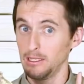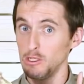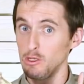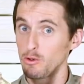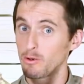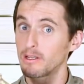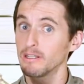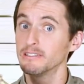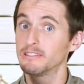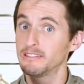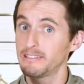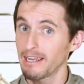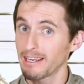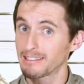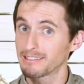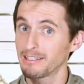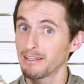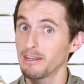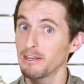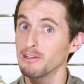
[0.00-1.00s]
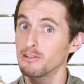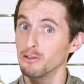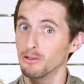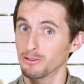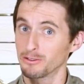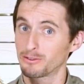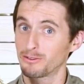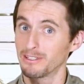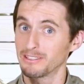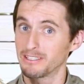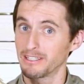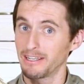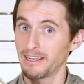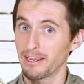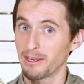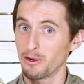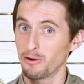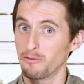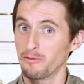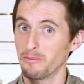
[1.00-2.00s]
You can sex an adult crested
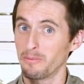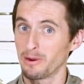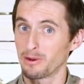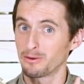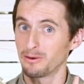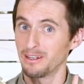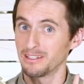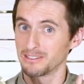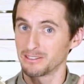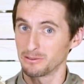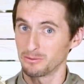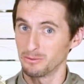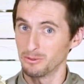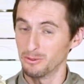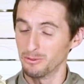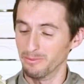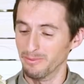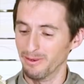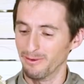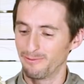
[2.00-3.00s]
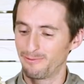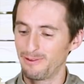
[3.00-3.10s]
gecko from across the room.